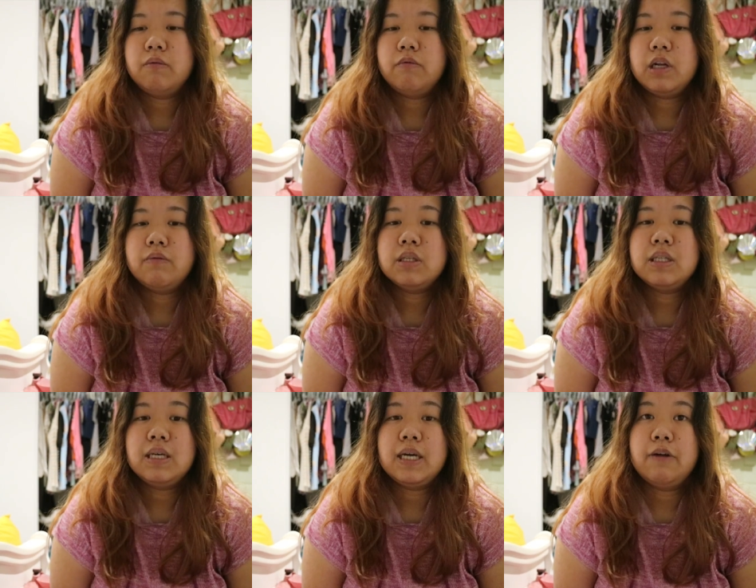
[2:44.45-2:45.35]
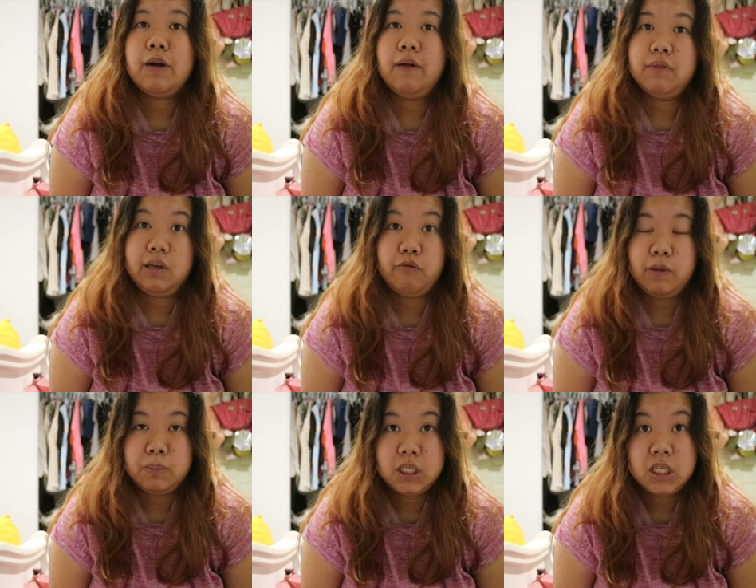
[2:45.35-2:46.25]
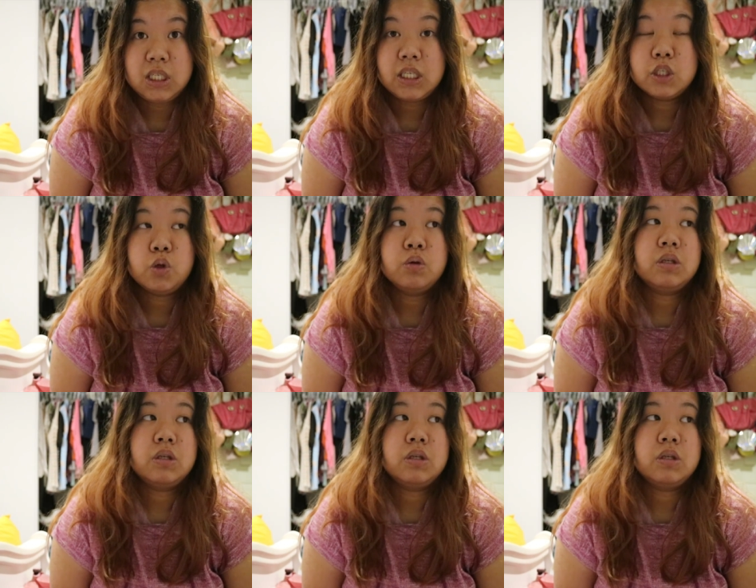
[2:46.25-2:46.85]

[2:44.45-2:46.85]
When I was like around like 15 years old,